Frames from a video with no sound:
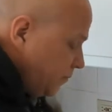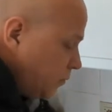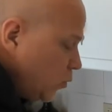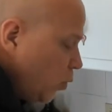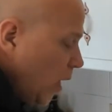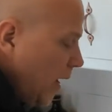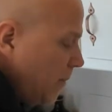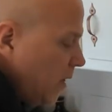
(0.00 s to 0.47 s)

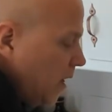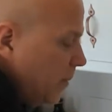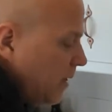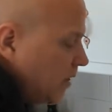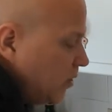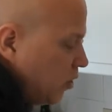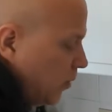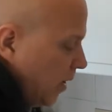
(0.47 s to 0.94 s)
what I'm going
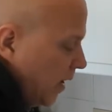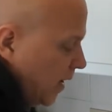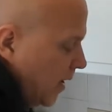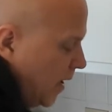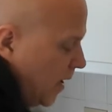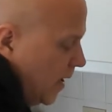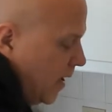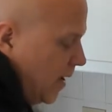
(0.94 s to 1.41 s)
to be
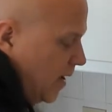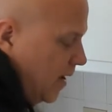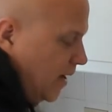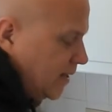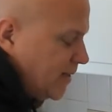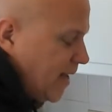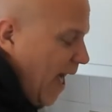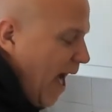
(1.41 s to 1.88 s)
doing
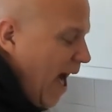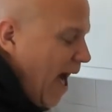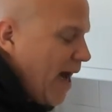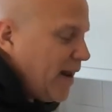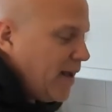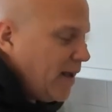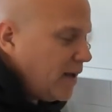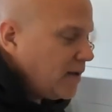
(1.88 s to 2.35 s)
is
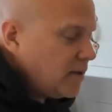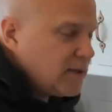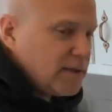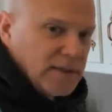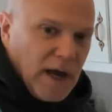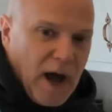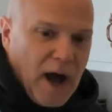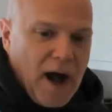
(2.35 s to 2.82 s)
adding
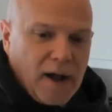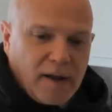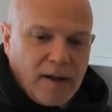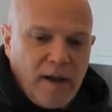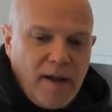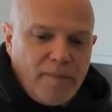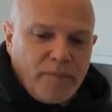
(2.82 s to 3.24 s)
stock.